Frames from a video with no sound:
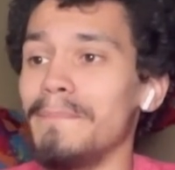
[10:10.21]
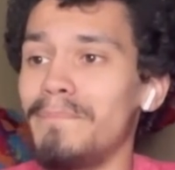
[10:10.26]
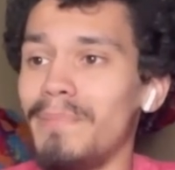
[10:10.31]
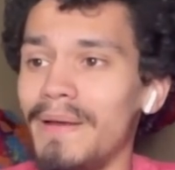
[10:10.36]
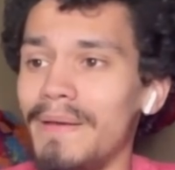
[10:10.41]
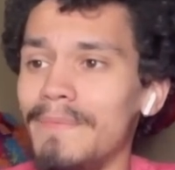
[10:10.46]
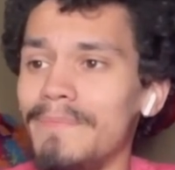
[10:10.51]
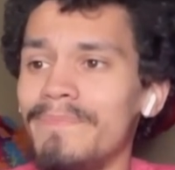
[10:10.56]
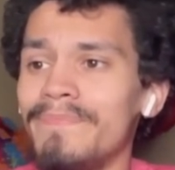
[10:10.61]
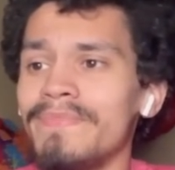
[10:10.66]

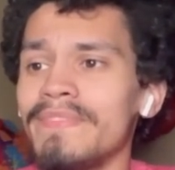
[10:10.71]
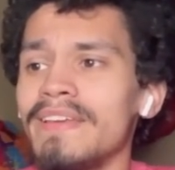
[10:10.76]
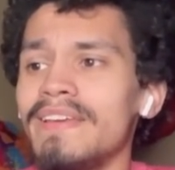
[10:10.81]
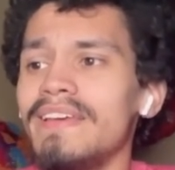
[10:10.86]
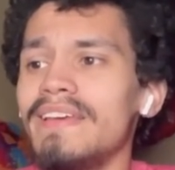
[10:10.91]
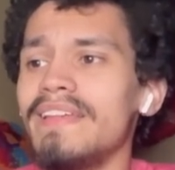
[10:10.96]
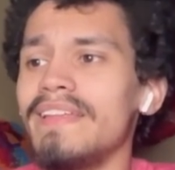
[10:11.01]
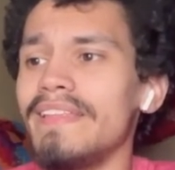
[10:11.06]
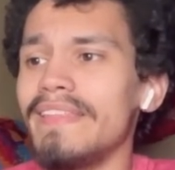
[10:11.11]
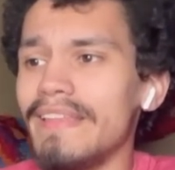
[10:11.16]
But
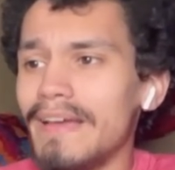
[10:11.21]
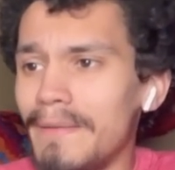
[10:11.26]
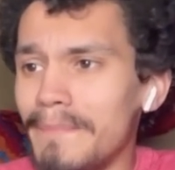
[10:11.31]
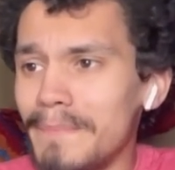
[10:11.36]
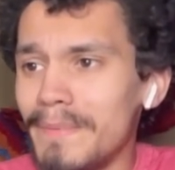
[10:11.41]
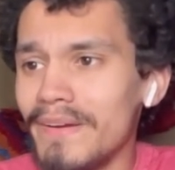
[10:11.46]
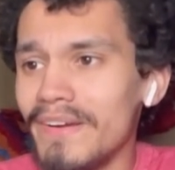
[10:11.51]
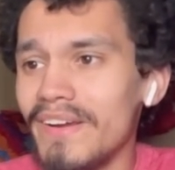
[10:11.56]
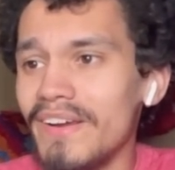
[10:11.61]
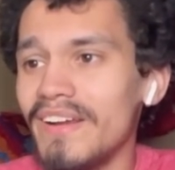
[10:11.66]

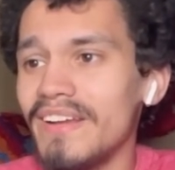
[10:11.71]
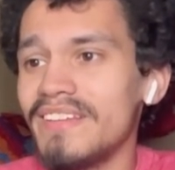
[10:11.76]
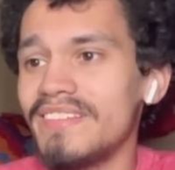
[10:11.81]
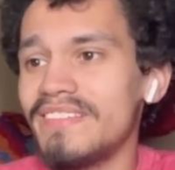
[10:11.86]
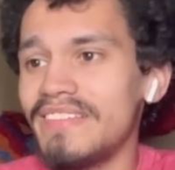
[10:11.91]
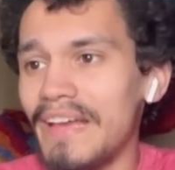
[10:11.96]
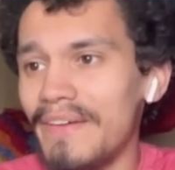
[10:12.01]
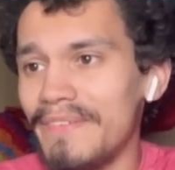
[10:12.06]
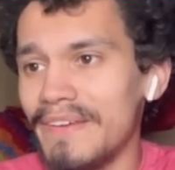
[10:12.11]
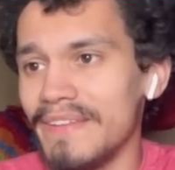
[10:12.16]
number
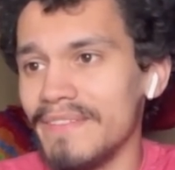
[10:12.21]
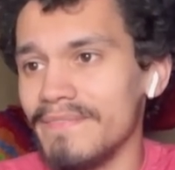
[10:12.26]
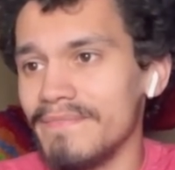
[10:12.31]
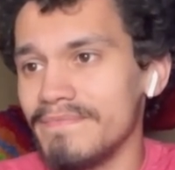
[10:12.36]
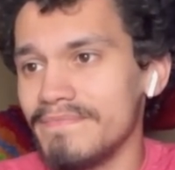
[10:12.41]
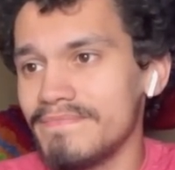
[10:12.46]
7.